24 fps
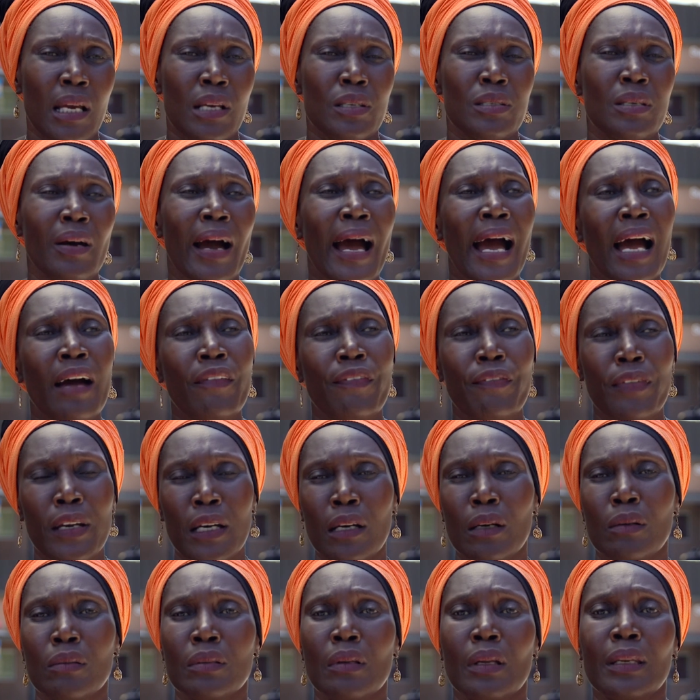So I
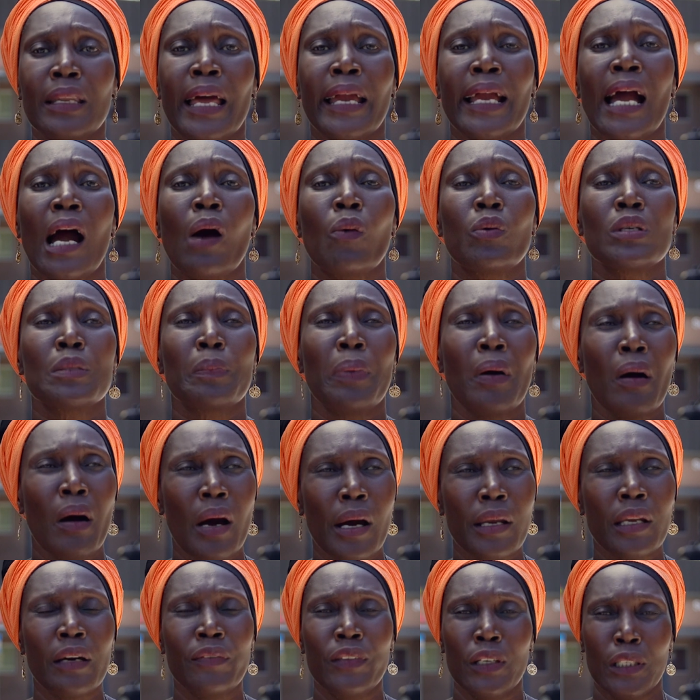felt like I was
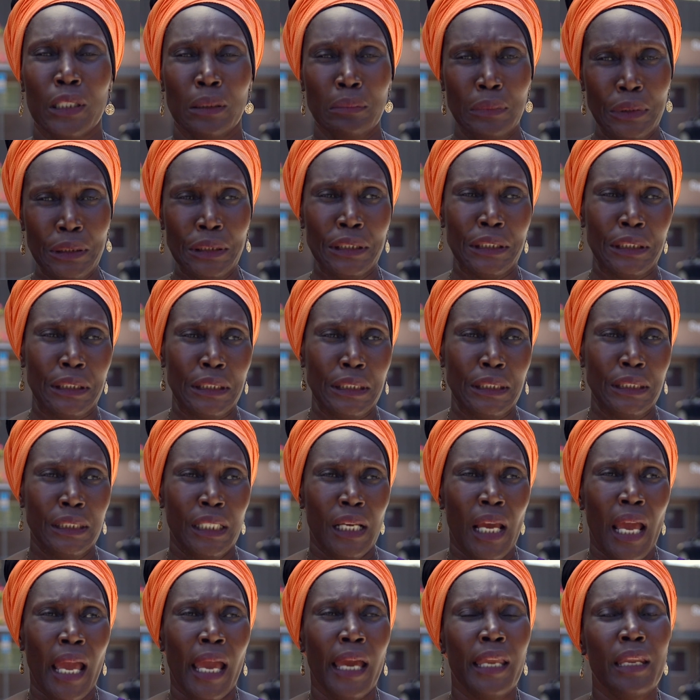part of the community,
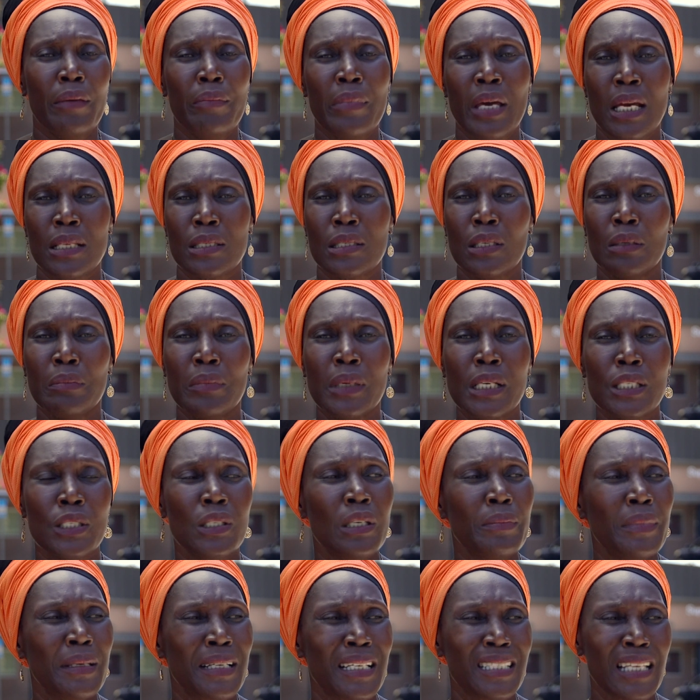and it meant so much
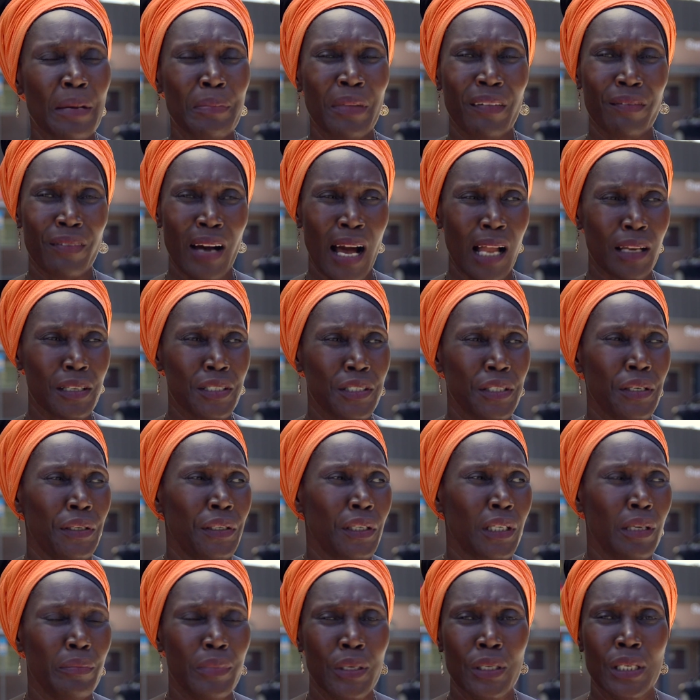to me because I'm a volunteer in
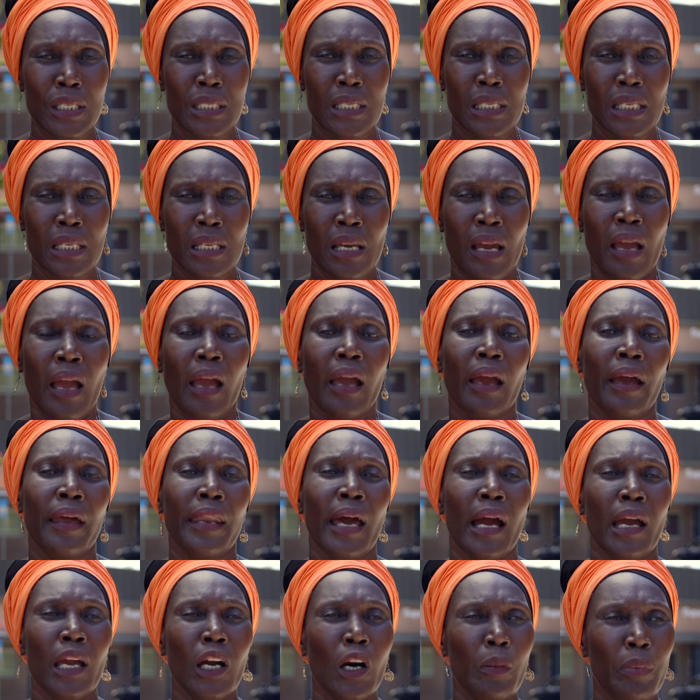the community and
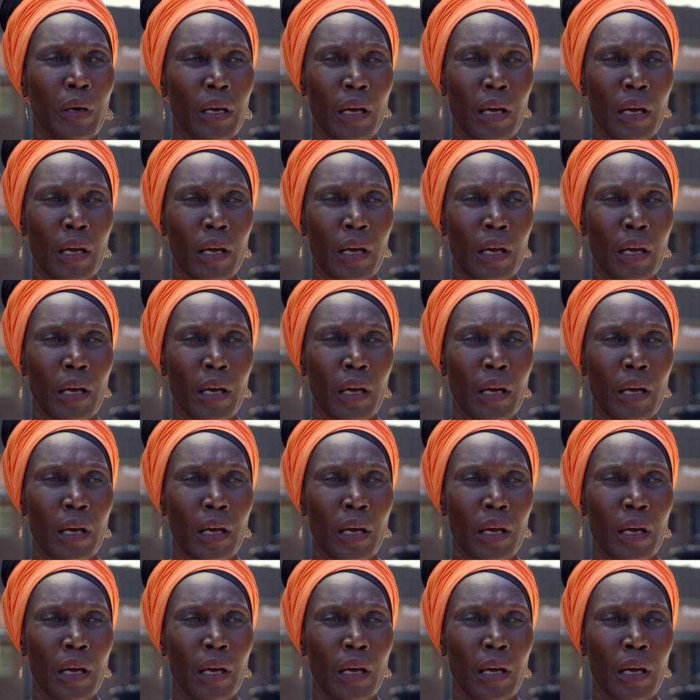I help